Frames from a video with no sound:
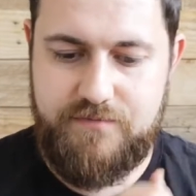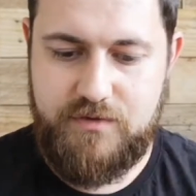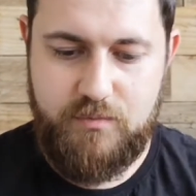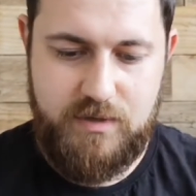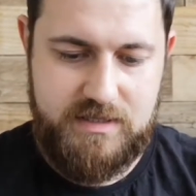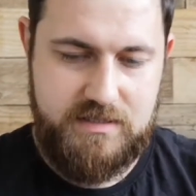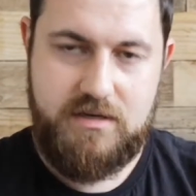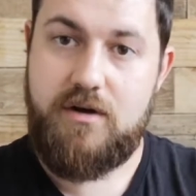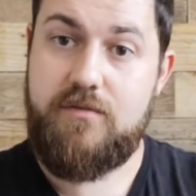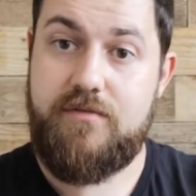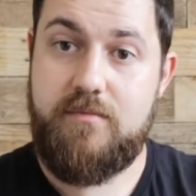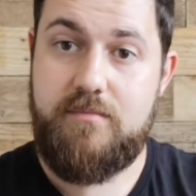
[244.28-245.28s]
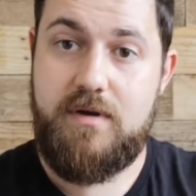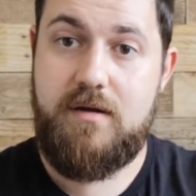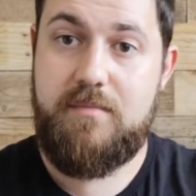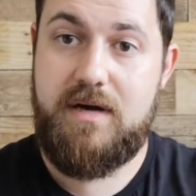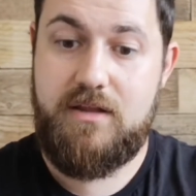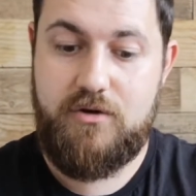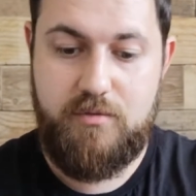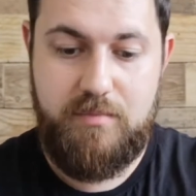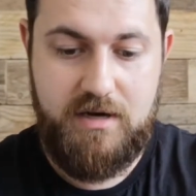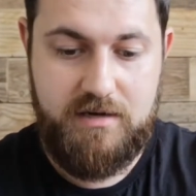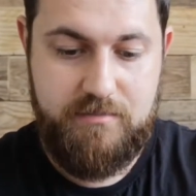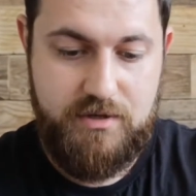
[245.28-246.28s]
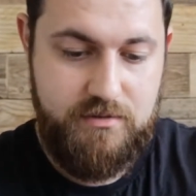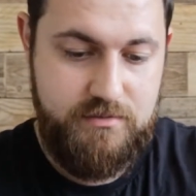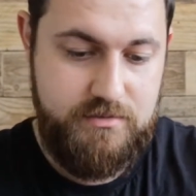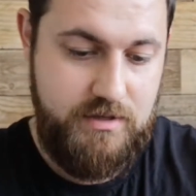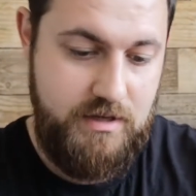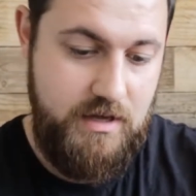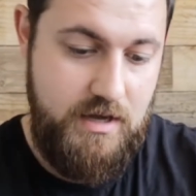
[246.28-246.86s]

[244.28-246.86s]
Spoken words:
a few weeks ago from my local bargain Brews.